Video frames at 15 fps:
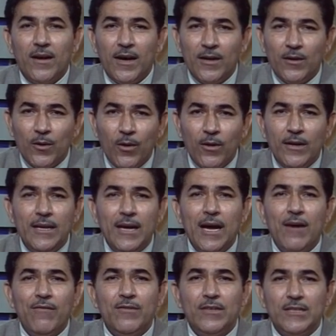I already
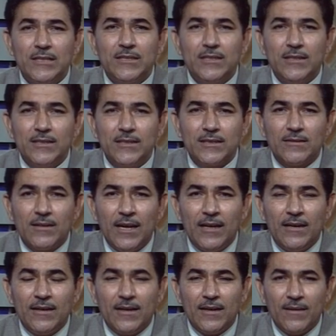have discussed
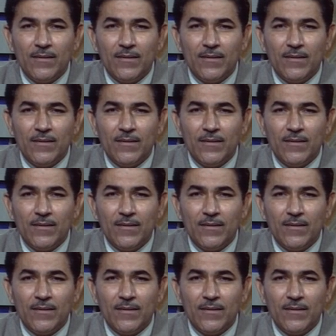and